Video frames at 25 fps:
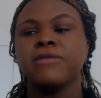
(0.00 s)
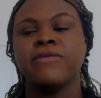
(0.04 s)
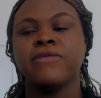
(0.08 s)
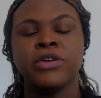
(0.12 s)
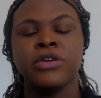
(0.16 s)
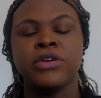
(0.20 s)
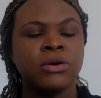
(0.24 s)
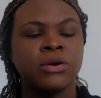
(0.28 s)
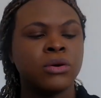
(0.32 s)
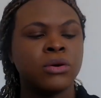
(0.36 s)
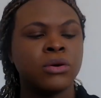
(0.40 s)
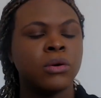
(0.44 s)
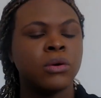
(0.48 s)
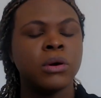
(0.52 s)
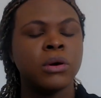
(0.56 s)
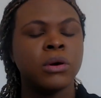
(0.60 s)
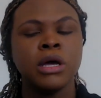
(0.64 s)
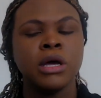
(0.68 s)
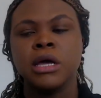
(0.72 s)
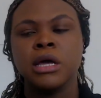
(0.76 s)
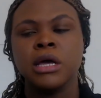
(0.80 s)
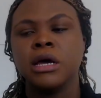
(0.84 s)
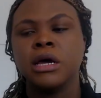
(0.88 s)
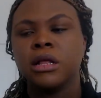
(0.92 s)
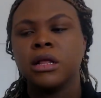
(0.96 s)
view
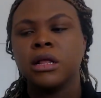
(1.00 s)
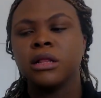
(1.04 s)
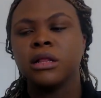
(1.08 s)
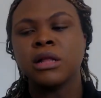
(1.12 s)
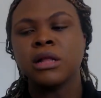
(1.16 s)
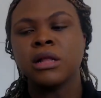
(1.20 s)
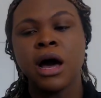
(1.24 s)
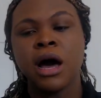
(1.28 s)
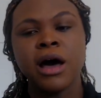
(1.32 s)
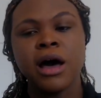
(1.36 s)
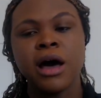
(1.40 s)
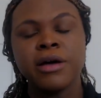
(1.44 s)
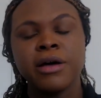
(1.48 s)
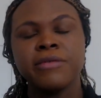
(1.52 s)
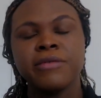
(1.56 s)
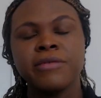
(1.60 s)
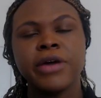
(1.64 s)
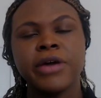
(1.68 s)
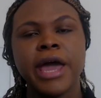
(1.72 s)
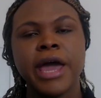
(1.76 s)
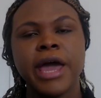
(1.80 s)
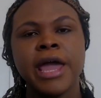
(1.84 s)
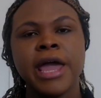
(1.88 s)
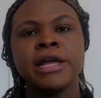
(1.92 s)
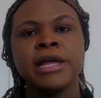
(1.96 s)

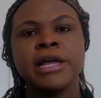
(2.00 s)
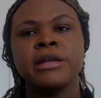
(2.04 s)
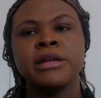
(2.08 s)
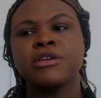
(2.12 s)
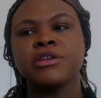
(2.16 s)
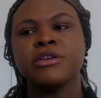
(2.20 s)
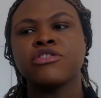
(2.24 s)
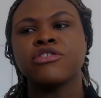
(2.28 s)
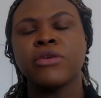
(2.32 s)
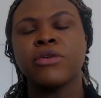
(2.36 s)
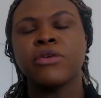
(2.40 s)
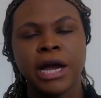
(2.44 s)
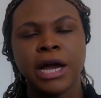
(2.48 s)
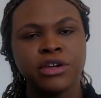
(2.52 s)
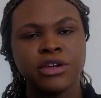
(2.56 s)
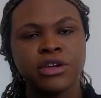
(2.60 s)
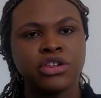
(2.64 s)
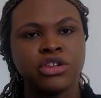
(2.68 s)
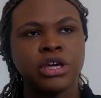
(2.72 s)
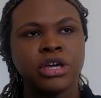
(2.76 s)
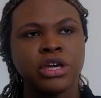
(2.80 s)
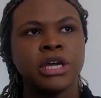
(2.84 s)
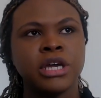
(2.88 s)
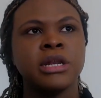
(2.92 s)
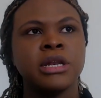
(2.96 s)
love and
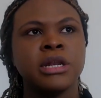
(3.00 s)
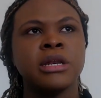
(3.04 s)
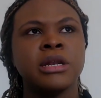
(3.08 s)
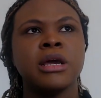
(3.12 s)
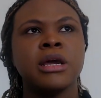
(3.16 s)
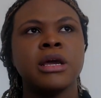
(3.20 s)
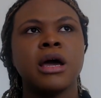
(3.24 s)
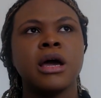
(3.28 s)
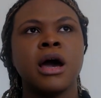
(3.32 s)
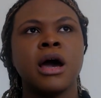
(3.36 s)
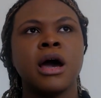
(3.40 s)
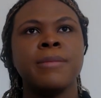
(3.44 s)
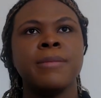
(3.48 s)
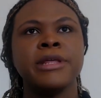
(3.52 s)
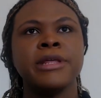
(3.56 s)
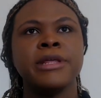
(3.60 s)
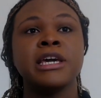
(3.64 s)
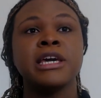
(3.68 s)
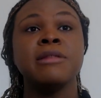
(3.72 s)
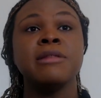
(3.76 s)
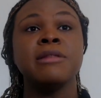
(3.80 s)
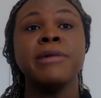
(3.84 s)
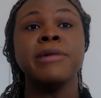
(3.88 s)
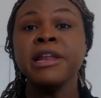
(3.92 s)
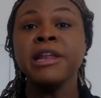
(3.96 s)
attraction and
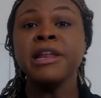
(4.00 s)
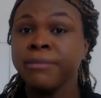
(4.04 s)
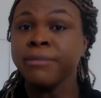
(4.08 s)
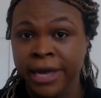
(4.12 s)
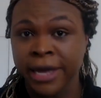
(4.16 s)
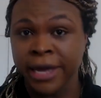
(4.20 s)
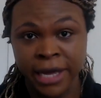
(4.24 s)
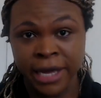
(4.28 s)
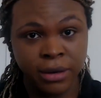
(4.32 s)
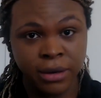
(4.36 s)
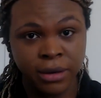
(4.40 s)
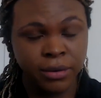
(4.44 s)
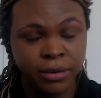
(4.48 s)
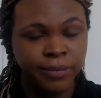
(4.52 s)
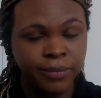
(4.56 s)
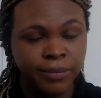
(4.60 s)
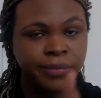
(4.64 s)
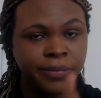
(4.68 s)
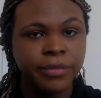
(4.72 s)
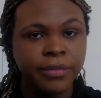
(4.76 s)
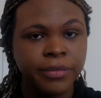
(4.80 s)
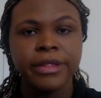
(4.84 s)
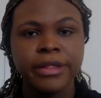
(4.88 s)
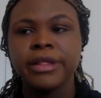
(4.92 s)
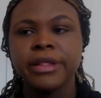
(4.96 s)
commitment
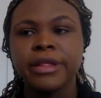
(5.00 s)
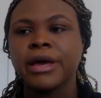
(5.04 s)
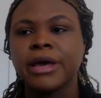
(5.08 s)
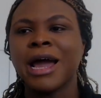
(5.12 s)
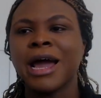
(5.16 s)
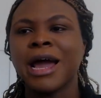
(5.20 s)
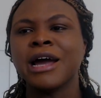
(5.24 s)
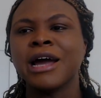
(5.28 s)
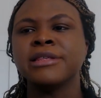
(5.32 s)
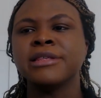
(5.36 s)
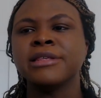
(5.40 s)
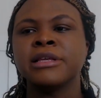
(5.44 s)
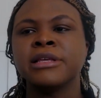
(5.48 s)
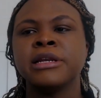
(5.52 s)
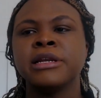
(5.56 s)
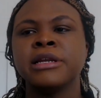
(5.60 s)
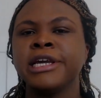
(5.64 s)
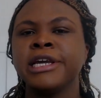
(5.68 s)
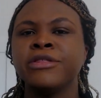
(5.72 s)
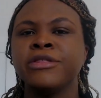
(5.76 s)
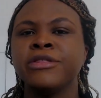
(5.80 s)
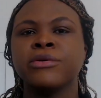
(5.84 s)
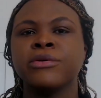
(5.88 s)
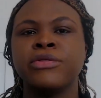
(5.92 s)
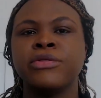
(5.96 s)
as an
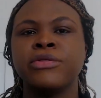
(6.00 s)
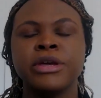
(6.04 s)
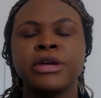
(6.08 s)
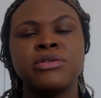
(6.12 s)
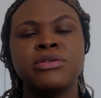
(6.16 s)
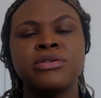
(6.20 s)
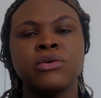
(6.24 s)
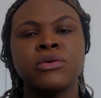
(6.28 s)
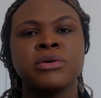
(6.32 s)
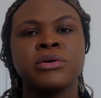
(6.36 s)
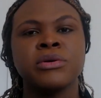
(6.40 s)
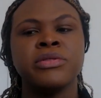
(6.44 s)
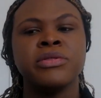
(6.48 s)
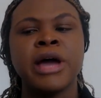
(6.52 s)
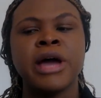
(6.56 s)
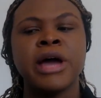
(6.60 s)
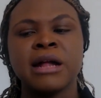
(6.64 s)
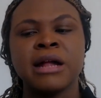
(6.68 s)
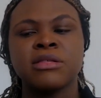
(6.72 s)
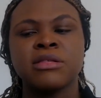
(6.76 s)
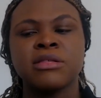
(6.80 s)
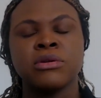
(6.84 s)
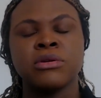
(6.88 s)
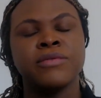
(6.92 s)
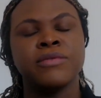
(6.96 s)
either this or
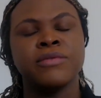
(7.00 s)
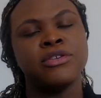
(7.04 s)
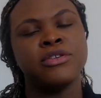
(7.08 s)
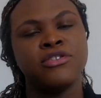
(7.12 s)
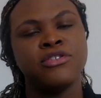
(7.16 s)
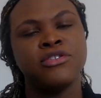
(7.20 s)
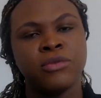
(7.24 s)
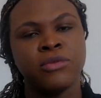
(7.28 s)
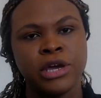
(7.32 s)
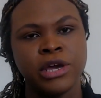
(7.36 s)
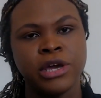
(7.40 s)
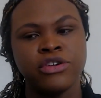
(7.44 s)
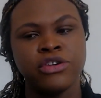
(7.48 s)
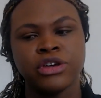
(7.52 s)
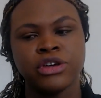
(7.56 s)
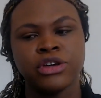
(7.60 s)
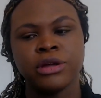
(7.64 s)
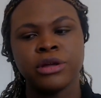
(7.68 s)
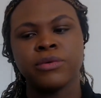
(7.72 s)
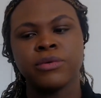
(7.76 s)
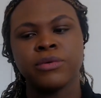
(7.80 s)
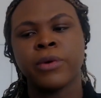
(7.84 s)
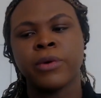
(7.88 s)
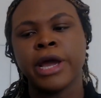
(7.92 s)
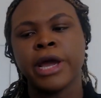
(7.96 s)
that sort of
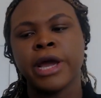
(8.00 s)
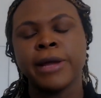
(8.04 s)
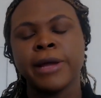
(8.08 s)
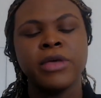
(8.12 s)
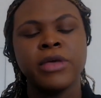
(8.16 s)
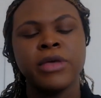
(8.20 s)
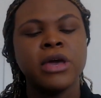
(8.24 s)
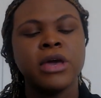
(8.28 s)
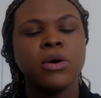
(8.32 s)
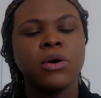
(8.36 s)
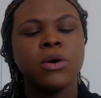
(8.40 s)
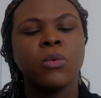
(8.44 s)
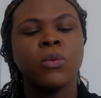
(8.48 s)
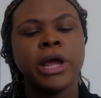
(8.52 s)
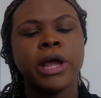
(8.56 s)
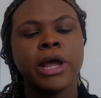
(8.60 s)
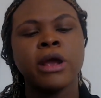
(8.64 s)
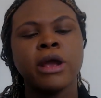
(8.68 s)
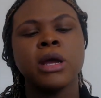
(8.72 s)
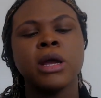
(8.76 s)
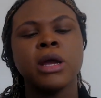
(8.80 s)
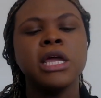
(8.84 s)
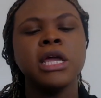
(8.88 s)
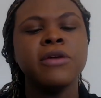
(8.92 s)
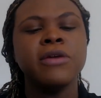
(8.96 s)
situation, right?
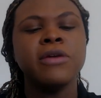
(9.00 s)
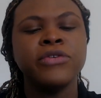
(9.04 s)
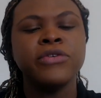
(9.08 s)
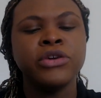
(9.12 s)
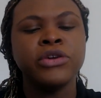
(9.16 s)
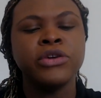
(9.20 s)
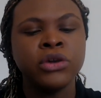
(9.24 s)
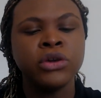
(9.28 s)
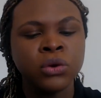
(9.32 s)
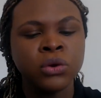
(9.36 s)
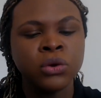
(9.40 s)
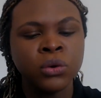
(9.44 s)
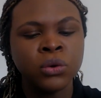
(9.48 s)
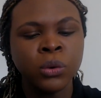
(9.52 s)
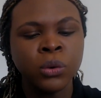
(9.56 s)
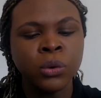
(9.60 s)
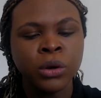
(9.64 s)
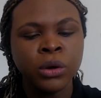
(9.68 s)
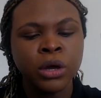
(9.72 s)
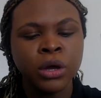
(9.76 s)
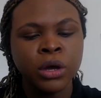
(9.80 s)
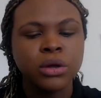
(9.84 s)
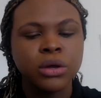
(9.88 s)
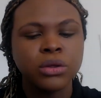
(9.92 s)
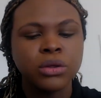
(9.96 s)
Where if
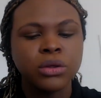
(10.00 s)
you